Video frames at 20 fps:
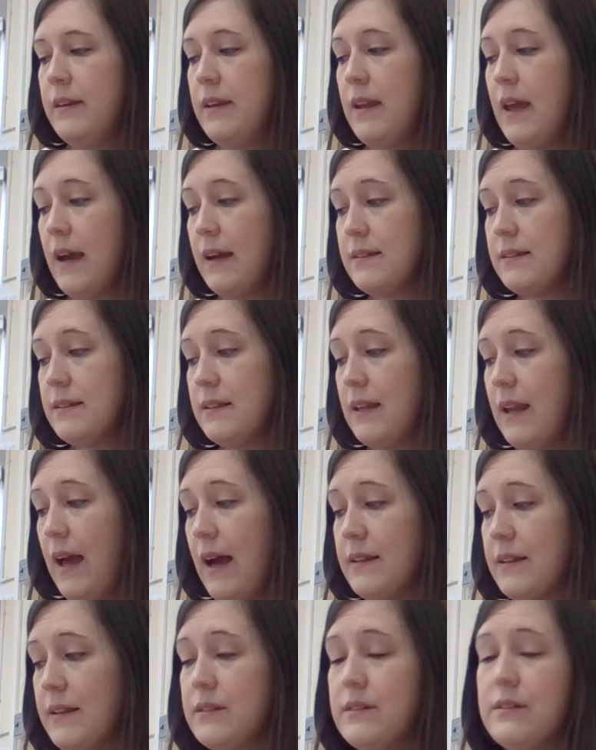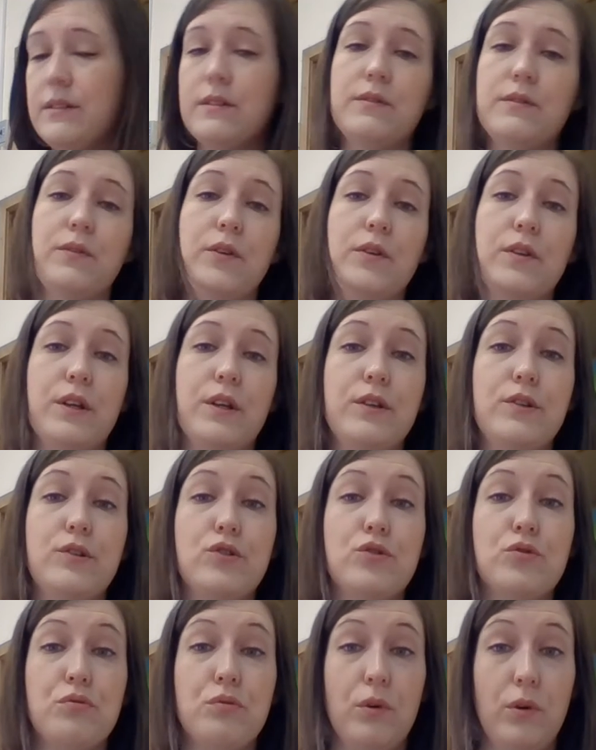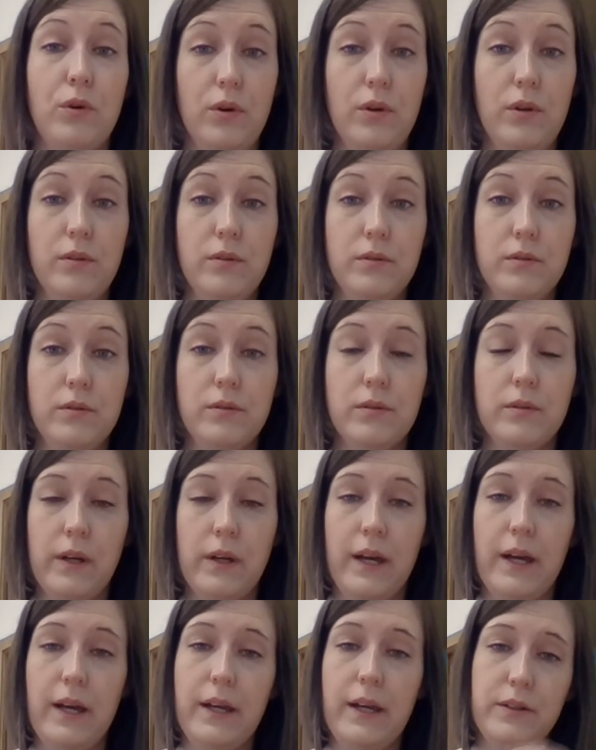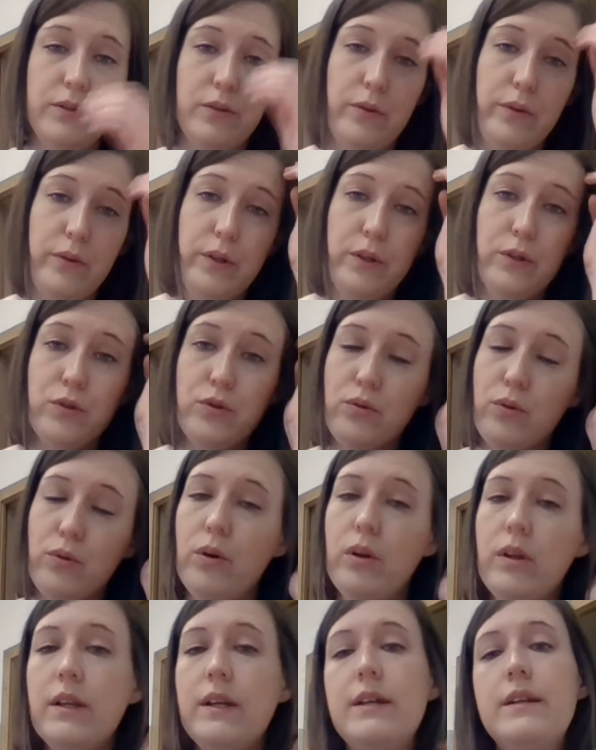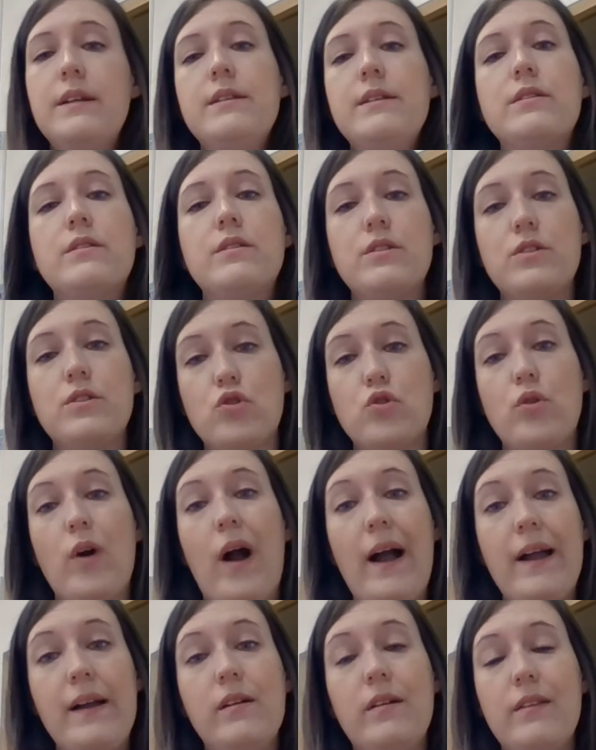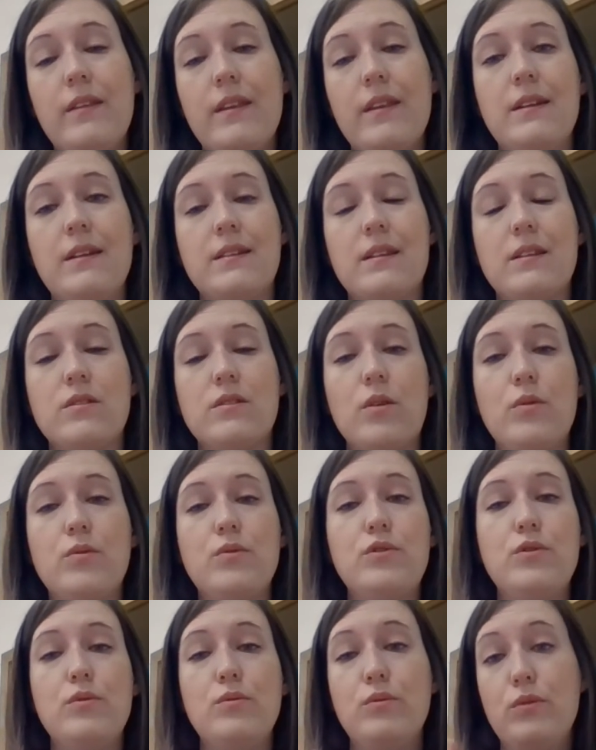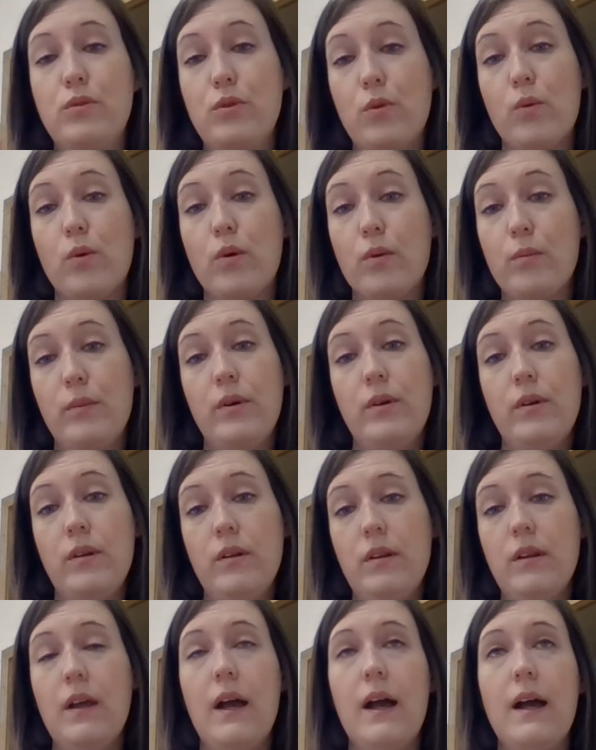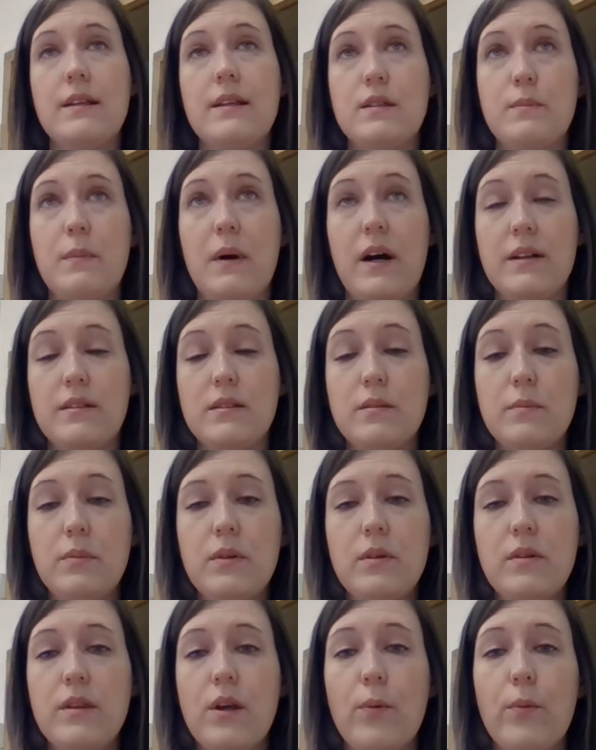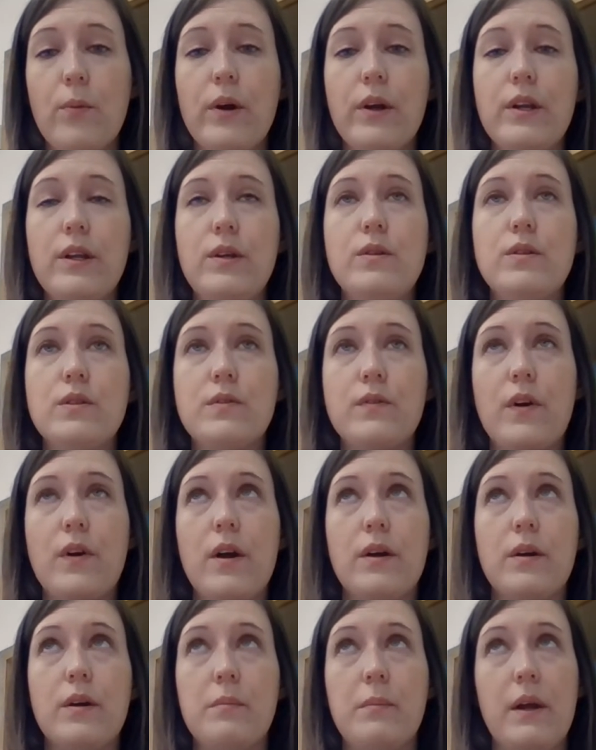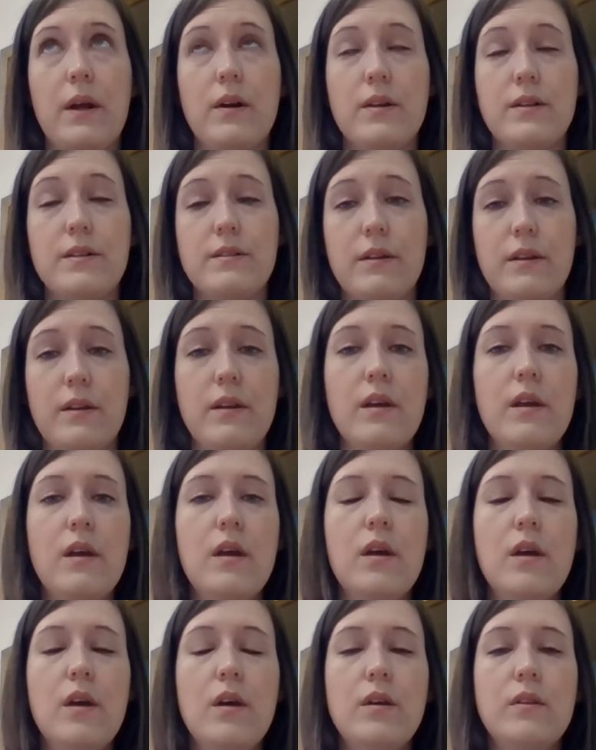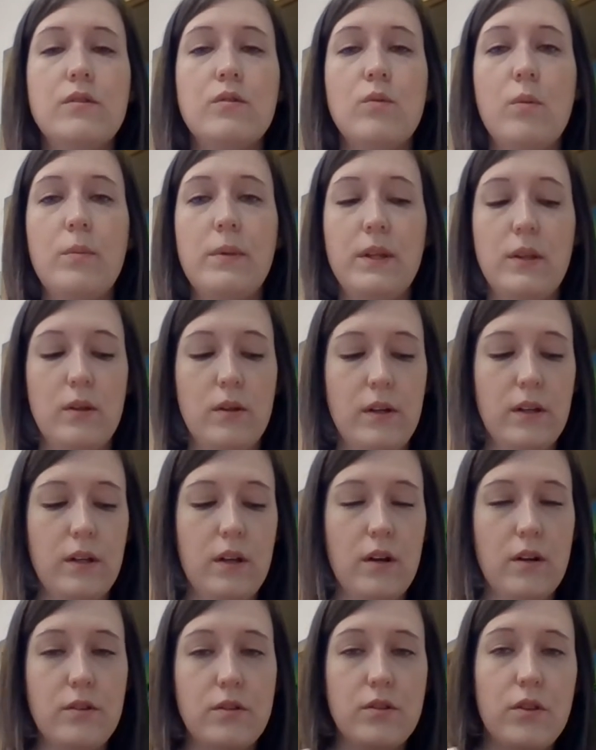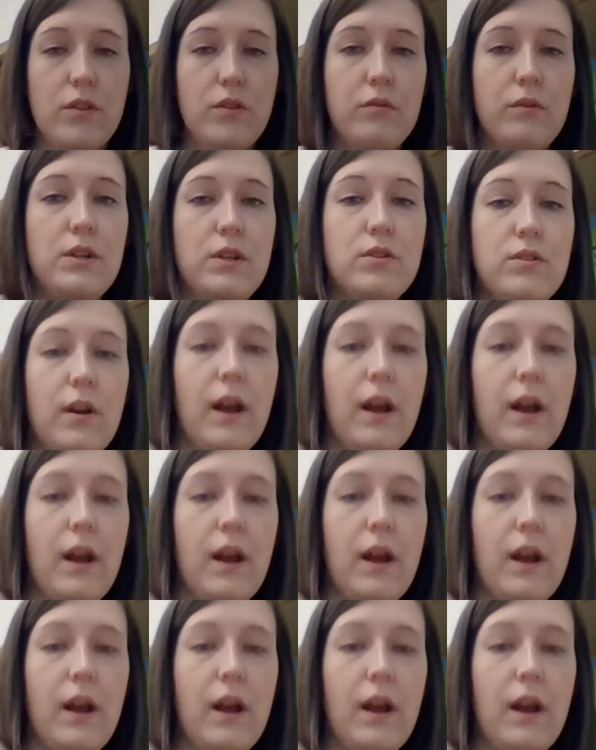Next, it asks us for the control. Okay, so the control is the trial that is as close to normal as possible that we're going to use for our comparison. So when we look at our 3